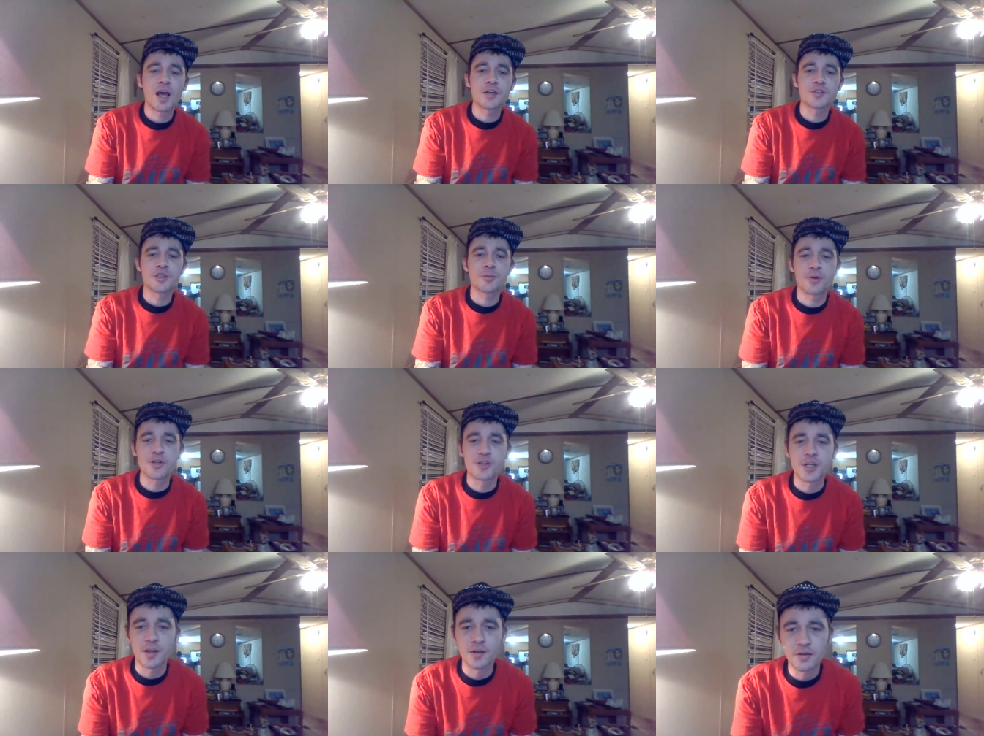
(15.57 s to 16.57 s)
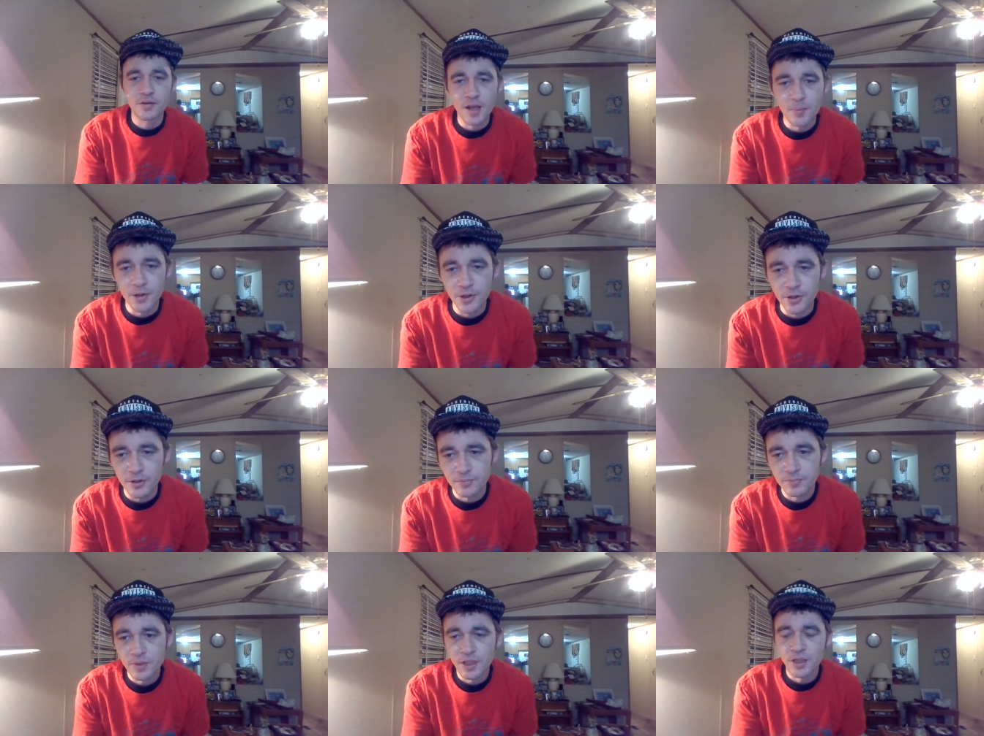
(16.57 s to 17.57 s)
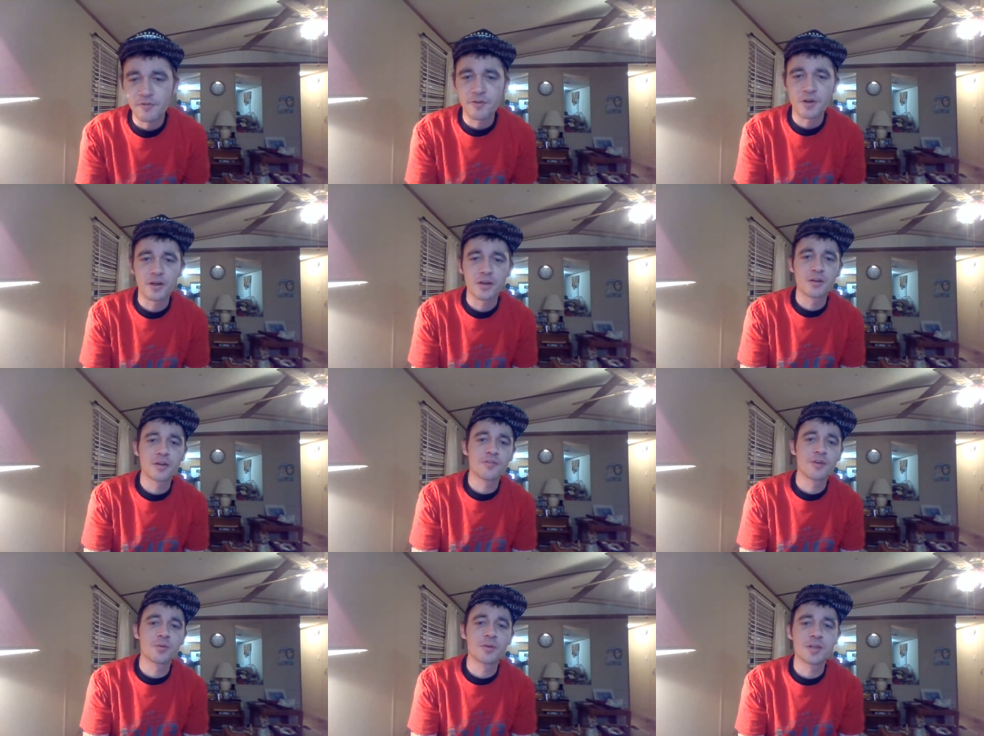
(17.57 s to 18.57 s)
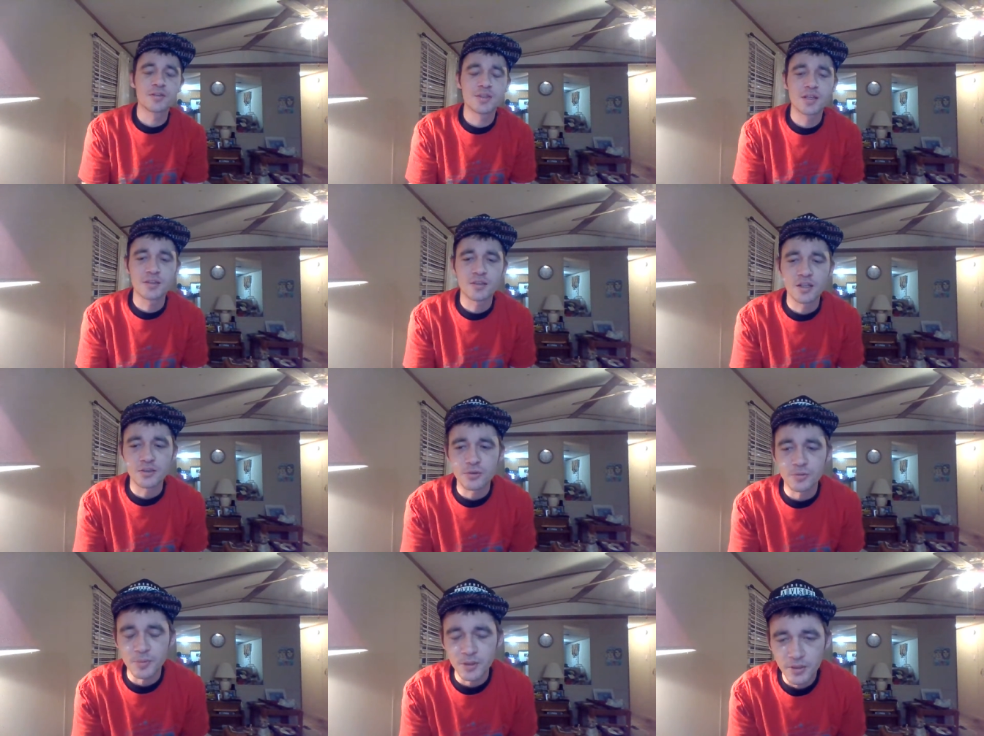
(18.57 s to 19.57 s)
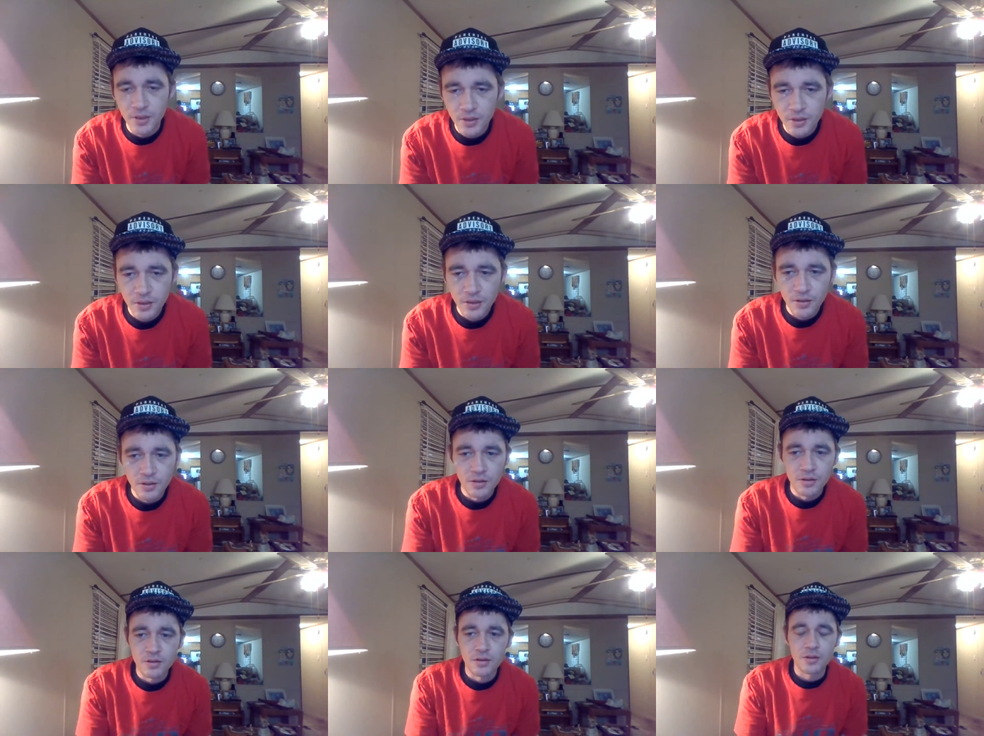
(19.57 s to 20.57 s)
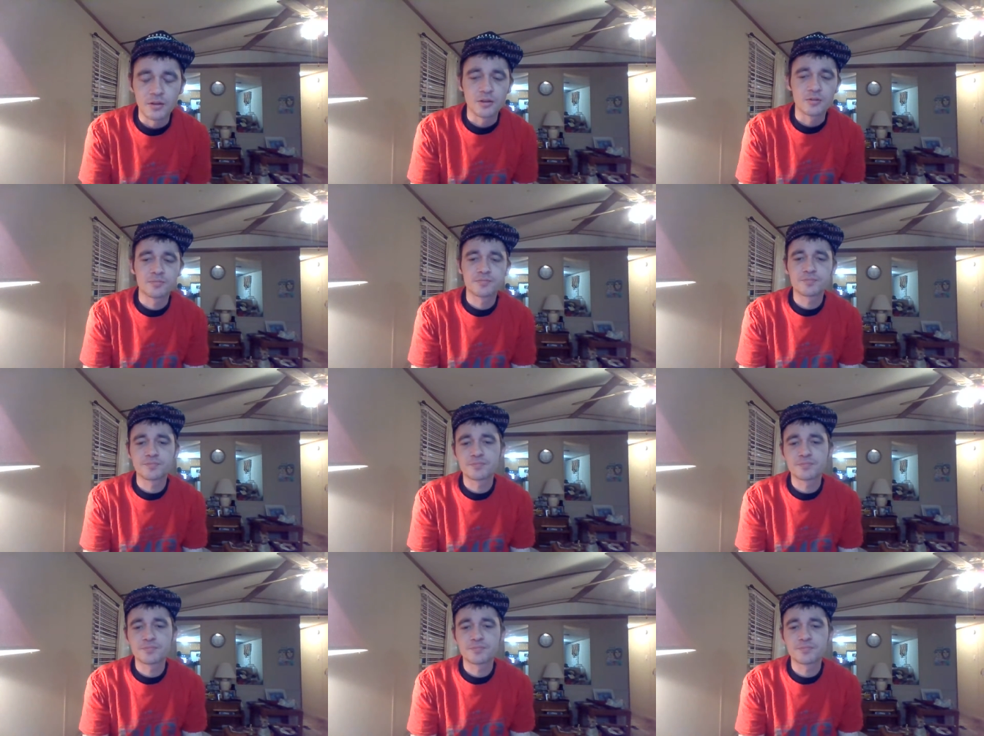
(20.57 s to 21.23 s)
I sure appreciate it. I'm here. If uh, if anyone needs to get in touch with me, um,